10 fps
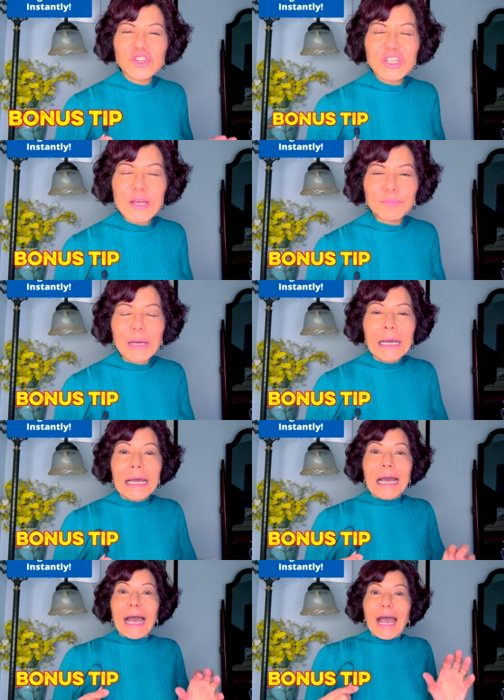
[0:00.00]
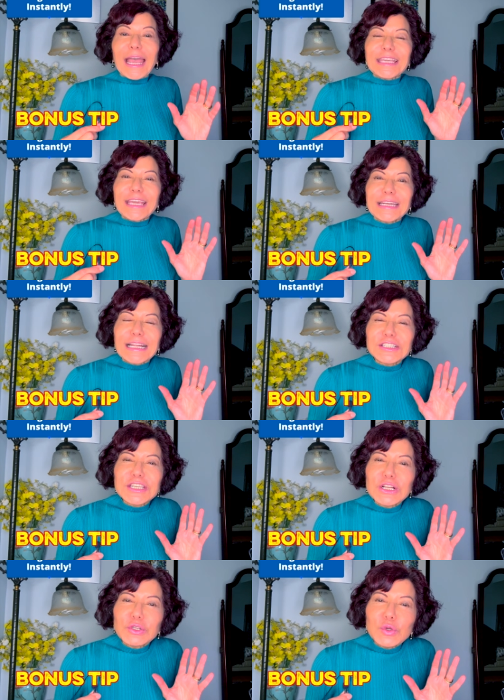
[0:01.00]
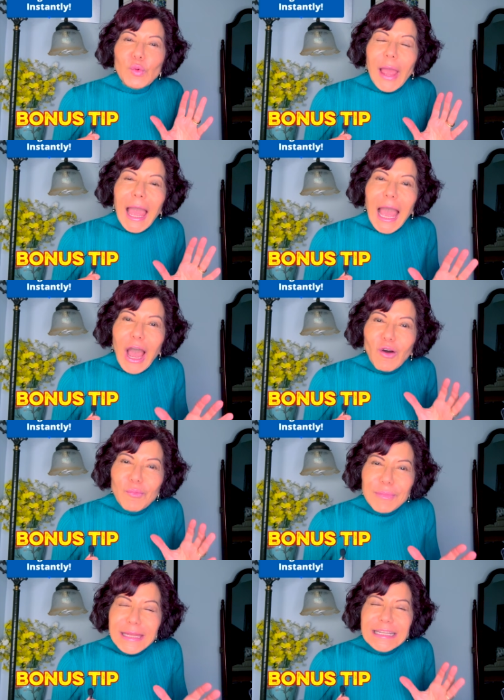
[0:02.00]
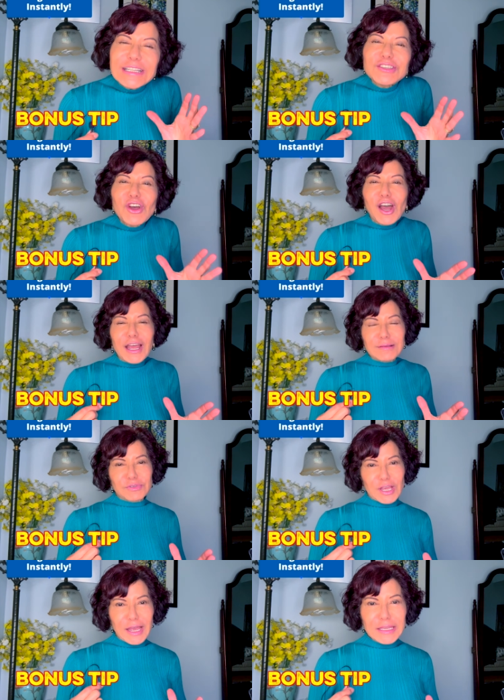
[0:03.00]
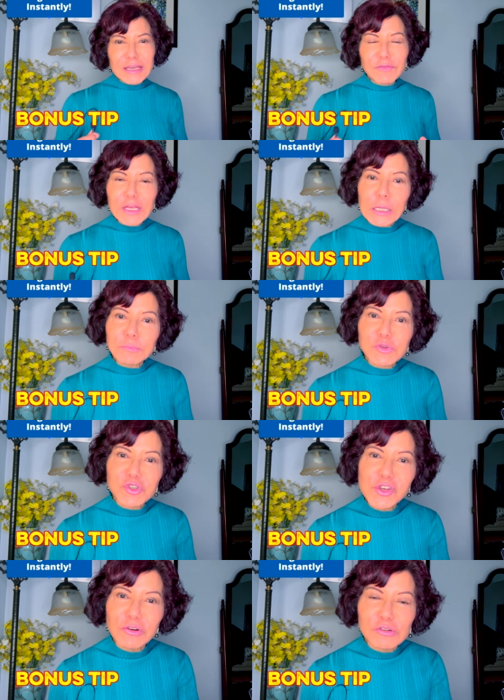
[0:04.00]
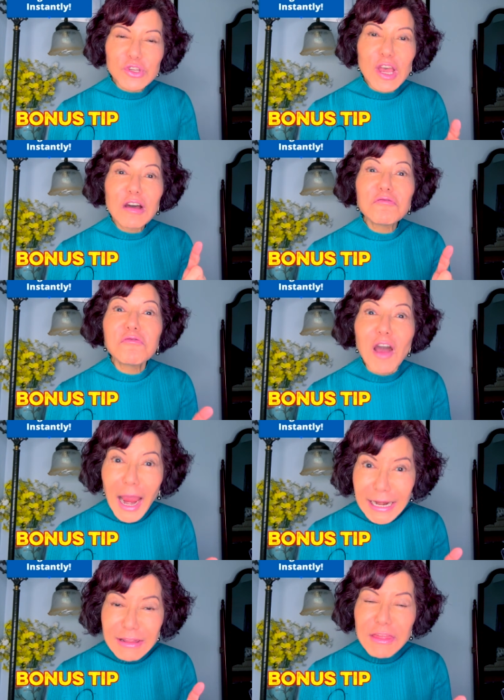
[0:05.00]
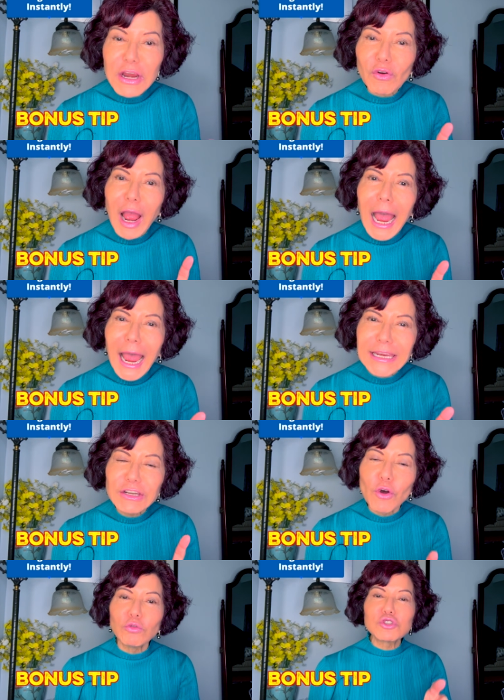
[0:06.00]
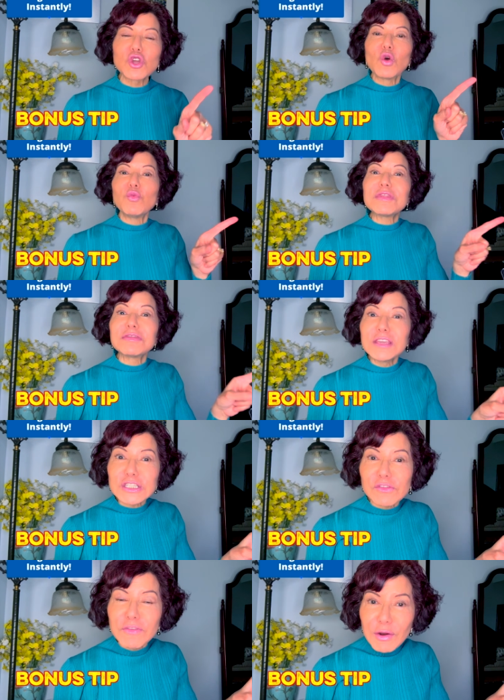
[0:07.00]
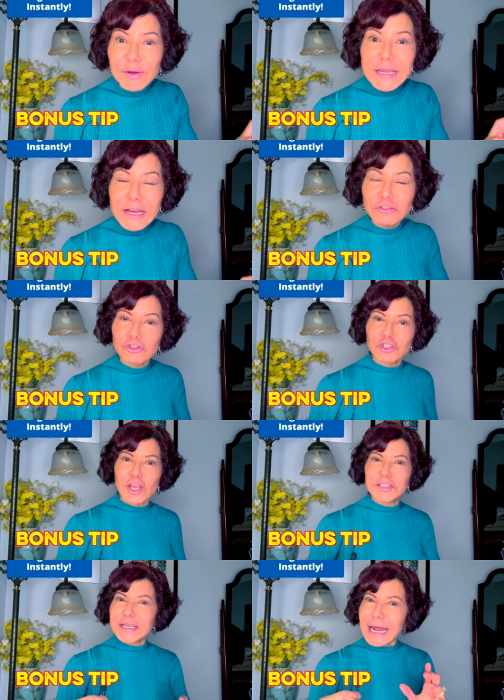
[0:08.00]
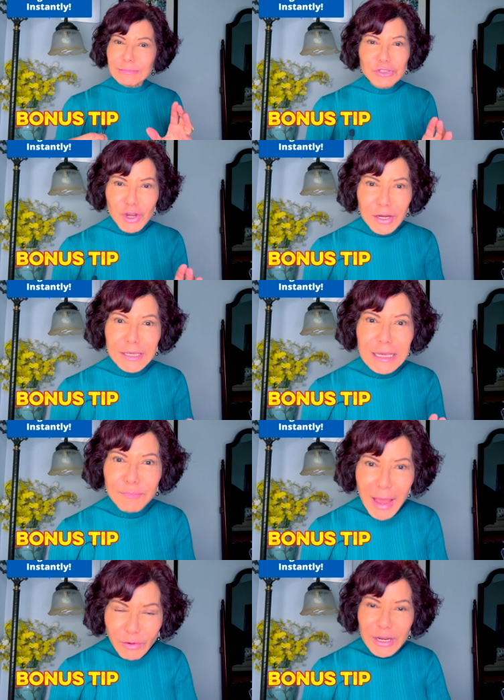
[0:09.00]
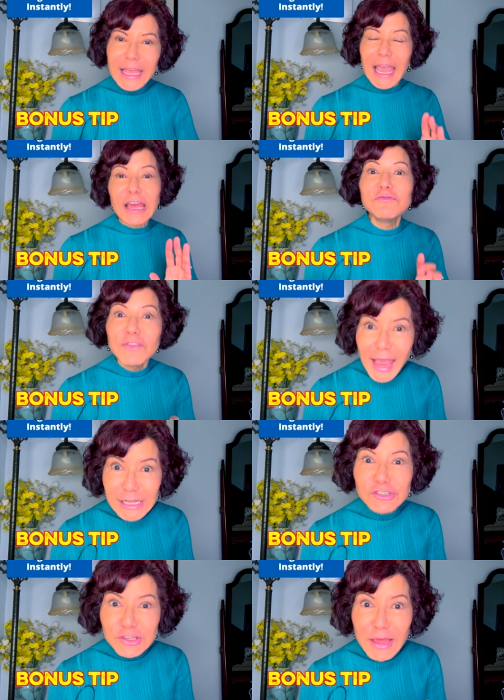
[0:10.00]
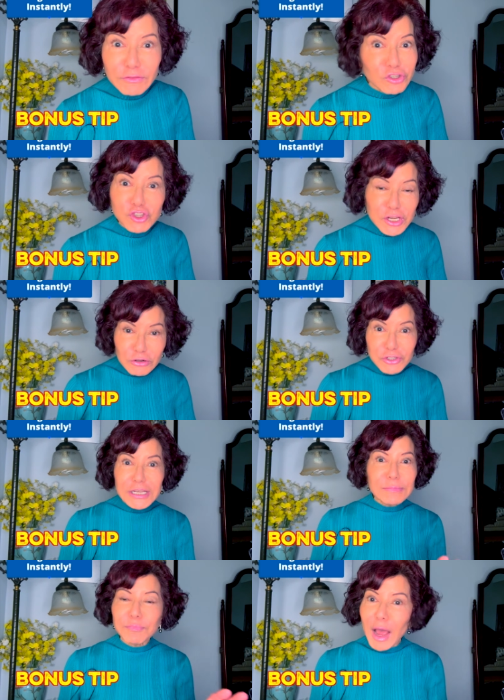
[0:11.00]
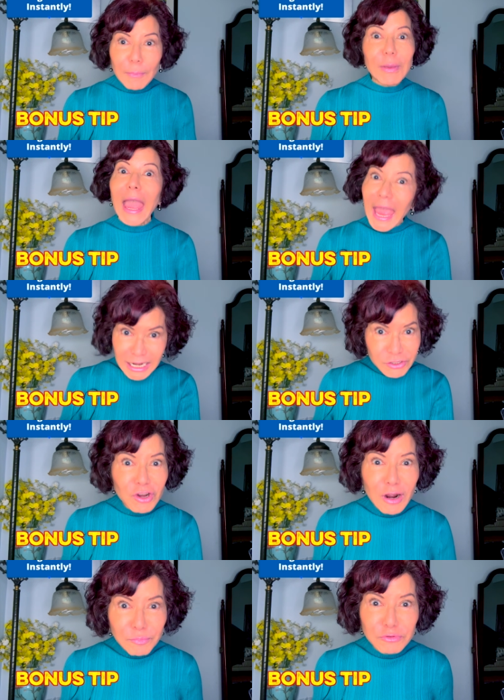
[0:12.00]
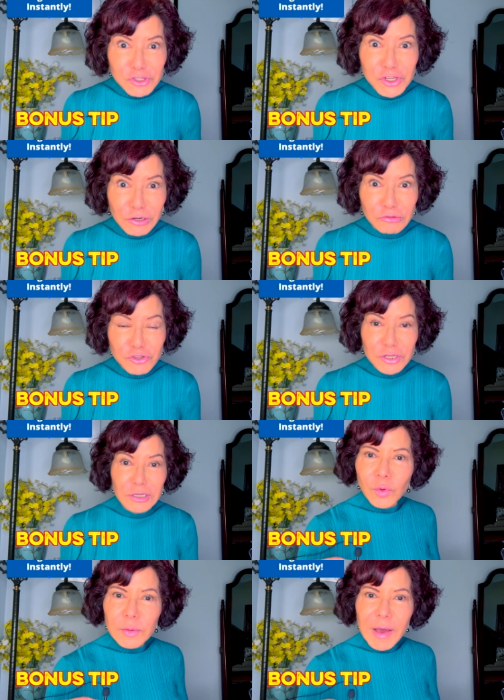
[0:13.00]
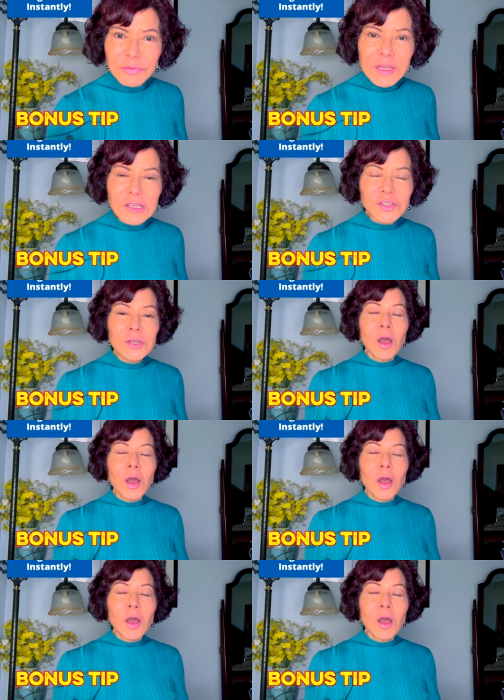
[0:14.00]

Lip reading: tip, I cannot tell you how many times I have helped singers find their high notes with this very exercise. And I'm talking about advanced level singers in pop and opera singers. What about this?